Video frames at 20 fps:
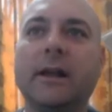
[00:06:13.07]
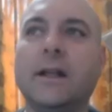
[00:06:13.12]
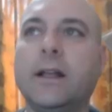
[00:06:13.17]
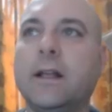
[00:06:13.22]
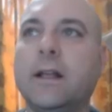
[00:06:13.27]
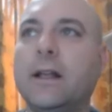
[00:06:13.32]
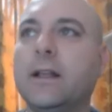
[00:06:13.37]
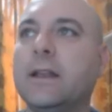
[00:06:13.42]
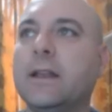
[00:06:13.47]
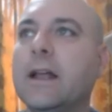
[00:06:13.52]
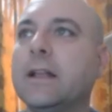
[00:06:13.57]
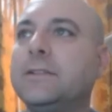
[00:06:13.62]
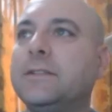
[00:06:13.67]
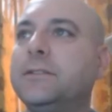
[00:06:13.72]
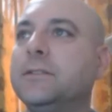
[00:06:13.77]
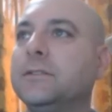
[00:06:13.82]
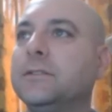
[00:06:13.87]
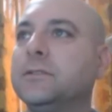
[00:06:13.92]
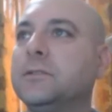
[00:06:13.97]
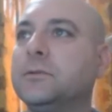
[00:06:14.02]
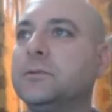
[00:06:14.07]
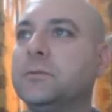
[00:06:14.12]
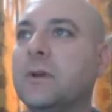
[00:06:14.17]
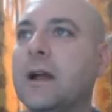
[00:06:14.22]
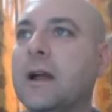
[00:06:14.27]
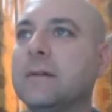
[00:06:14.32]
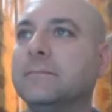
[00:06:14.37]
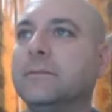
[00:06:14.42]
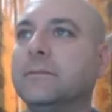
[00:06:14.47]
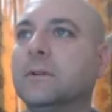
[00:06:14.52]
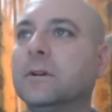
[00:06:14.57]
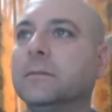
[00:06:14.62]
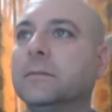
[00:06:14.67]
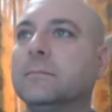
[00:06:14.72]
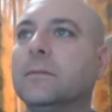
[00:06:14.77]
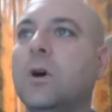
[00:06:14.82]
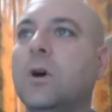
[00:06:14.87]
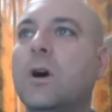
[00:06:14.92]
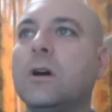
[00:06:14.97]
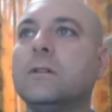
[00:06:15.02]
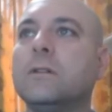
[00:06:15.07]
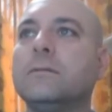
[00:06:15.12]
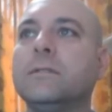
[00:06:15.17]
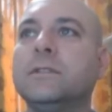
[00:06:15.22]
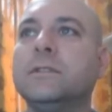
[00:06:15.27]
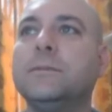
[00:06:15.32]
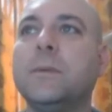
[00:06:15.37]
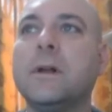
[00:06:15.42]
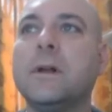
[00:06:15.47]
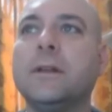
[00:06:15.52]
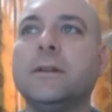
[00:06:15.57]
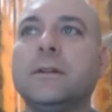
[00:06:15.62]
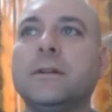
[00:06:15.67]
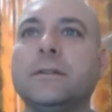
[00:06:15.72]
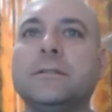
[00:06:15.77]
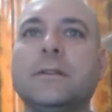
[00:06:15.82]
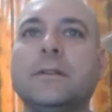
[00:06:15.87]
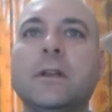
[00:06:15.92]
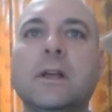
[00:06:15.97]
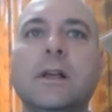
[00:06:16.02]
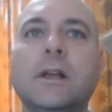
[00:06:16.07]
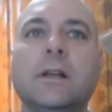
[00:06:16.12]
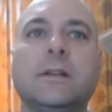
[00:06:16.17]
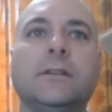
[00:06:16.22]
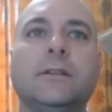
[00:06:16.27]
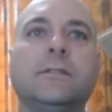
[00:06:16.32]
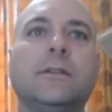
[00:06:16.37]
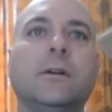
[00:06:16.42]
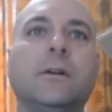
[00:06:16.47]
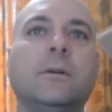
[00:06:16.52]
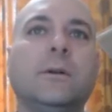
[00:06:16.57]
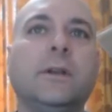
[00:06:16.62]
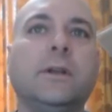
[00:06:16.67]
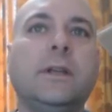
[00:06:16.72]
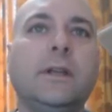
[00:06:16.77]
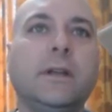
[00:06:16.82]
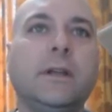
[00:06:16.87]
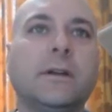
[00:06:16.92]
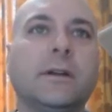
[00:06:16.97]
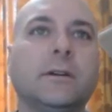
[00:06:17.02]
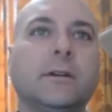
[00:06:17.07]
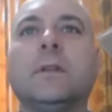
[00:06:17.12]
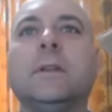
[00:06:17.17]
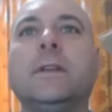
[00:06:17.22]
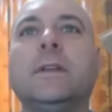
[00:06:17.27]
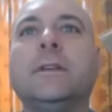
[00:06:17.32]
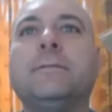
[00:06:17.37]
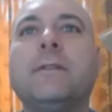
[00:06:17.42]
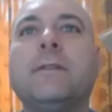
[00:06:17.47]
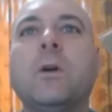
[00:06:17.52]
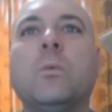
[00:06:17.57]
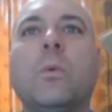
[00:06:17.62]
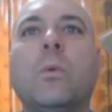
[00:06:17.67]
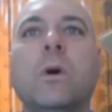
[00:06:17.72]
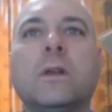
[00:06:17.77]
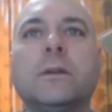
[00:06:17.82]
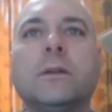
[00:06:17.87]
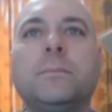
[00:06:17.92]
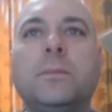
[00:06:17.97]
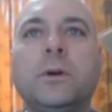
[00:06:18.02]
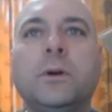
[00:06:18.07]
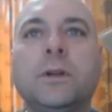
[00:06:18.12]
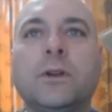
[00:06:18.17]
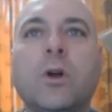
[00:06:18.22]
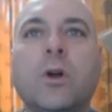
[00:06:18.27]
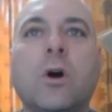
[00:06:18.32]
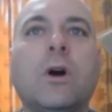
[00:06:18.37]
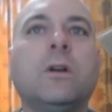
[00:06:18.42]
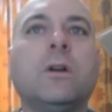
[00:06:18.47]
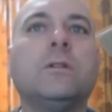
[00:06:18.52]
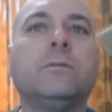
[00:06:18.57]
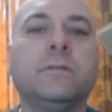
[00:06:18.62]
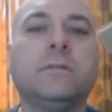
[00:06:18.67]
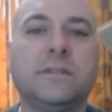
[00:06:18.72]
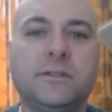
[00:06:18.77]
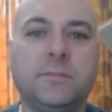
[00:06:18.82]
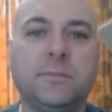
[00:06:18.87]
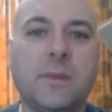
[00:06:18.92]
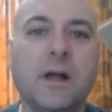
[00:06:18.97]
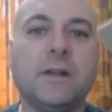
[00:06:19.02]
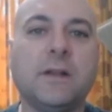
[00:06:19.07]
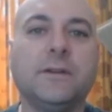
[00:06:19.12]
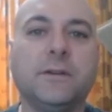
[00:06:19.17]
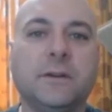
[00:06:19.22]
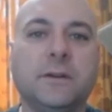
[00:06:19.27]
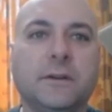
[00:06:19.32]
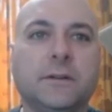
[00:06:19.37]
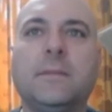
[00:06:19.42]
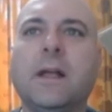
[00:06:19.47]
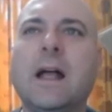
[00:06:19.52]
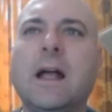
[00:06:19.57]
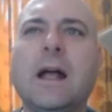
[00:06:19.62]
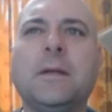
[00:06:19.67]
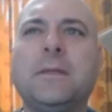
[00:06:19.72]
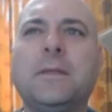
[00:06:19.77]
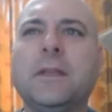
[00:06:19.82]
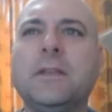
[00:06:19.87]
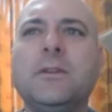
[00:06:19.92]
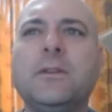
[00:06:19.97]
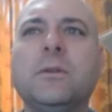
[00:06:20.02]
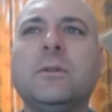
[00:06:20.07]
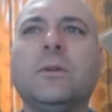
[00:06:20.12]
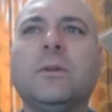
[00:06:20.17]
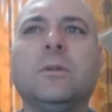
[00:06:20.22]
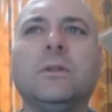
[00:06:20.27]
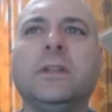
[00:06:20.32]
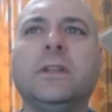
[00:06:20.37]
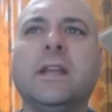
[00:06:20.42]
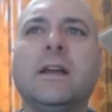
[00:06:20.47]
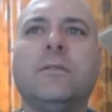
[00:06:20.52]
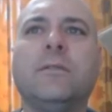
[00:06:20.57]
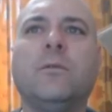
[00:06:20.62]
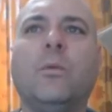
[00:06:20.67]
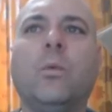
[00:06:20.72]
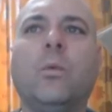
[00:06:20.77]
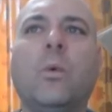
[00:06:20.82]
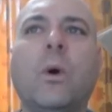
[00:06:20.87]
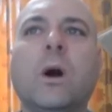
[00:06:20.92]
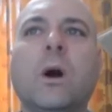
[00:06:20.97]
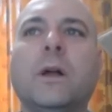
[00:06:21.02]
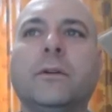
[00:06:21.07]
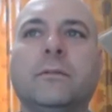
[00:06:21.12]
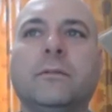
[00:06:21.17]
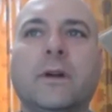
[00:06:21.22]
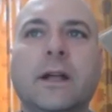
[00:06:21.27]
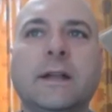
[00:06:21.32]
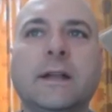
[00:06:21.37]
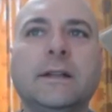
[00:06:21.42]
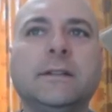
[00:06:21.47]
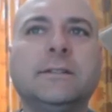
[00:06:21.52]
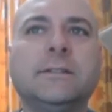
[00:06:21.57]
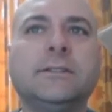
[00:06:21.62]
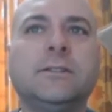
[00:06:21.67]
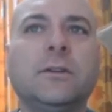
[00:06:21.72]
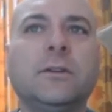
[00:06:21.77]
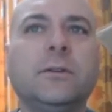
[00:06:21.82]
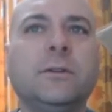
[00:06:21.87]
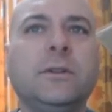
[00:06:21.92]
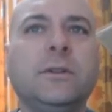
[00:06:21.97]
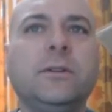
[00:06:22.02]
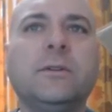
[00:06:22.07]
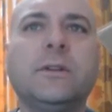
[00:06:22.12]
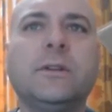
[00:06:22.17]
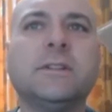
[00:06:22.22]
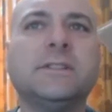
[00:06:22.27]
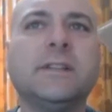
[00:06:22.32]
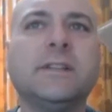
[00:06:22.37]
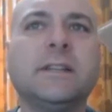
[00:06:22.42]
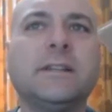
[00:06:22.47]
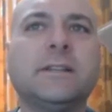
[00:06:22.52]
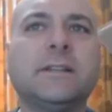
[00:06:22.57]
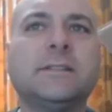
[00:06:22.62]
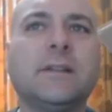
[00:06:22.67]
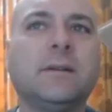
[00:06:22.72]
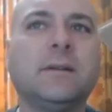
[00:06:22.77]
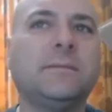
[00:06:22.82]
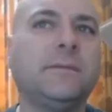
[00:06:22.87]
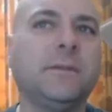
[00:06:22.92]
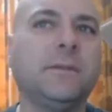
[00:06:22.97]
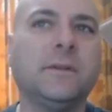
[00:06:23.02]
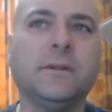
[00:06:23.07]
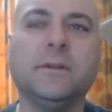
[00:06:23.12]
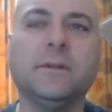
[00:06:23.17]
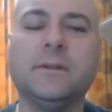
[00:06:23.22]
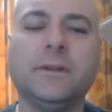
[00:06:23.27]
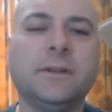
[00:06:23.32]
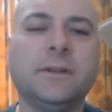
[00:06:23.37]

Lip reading: And that's your subscribe form. Autoresponders. So here, if I want to put an autoresponder, I think you can only have one, right? And so you can set this up for,